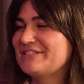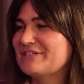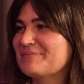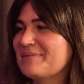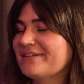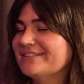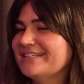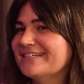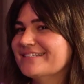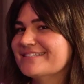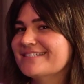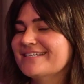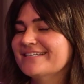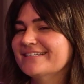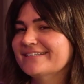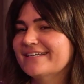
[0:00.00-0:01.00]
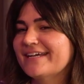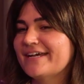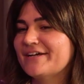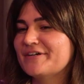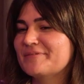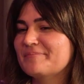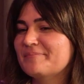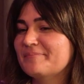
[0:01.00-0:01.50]
I took belly dancing,
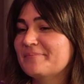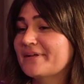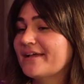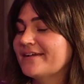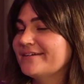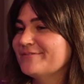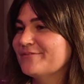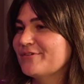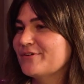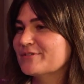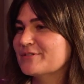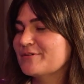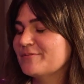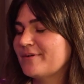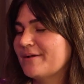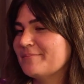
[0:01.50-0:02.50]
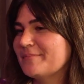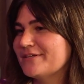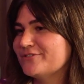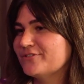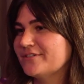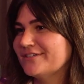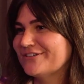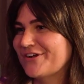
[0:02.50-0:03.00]
but I
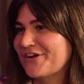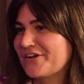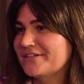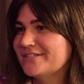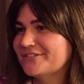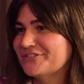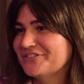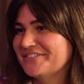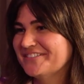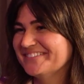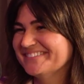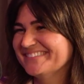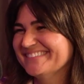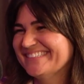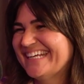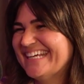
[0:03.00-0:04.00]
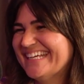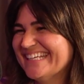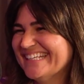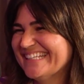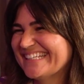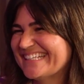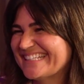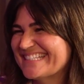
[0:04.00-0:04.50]
majored in architecture.
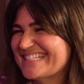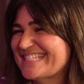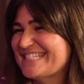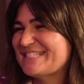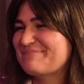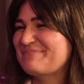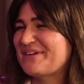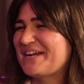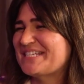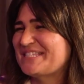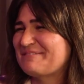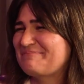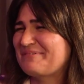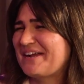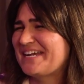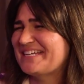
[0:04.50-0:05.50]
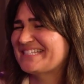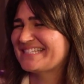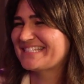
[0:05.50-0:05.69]
Surprise, surprise.